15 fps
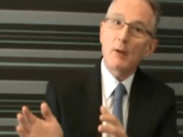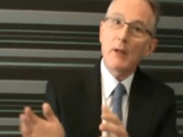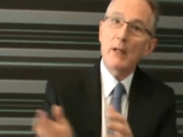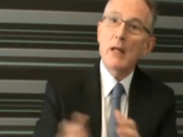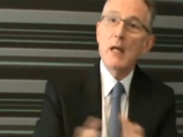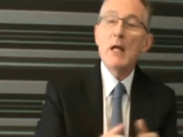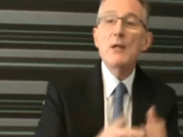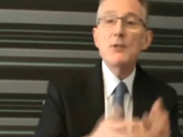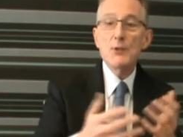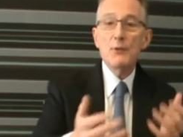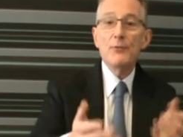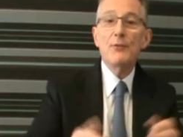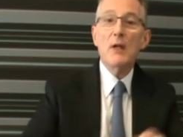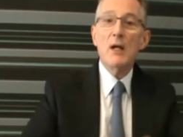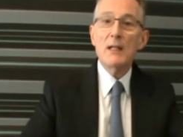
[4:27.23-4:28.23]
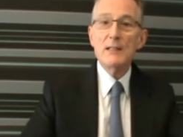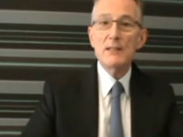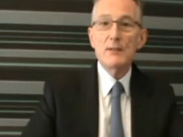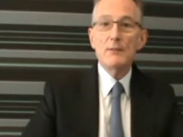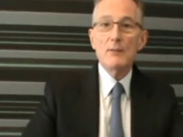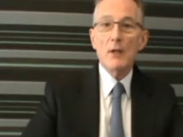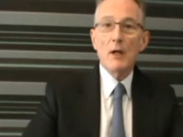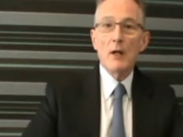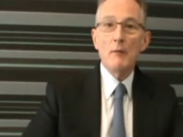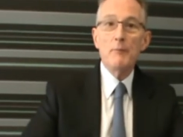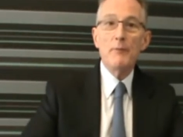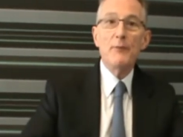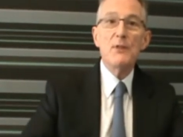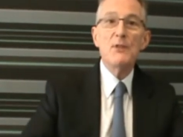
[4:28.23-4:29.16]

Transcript: Right? So for us, um,